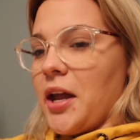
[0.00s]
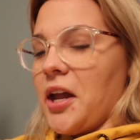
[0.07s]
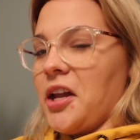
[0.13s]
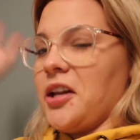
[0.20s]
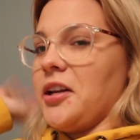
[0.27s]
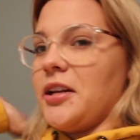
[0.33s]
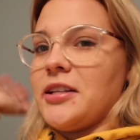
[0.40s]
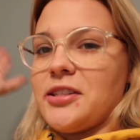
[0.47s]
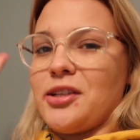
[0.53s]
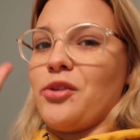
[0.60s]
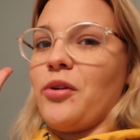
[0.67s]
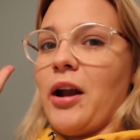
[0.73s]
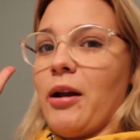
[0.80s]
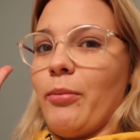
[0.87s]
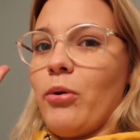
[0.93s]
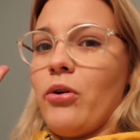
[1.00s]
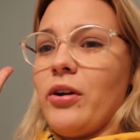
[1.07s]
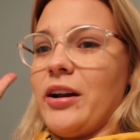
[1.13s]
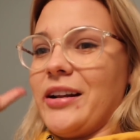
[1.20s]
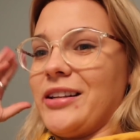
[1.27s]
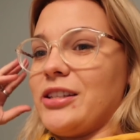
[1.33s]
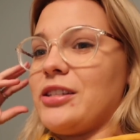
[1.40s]
and it's incredible
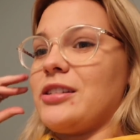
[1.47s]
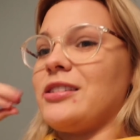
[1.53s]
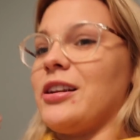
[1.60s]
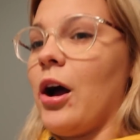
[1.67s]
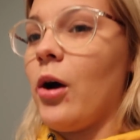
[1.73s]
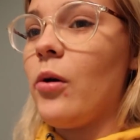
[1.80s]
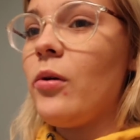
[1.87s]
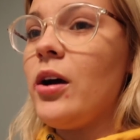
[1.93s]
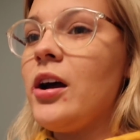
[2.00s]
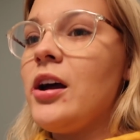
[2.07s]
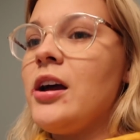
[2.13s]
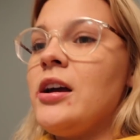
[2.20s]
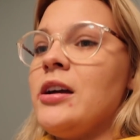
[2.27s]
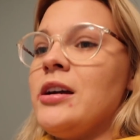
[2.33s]
and it's so,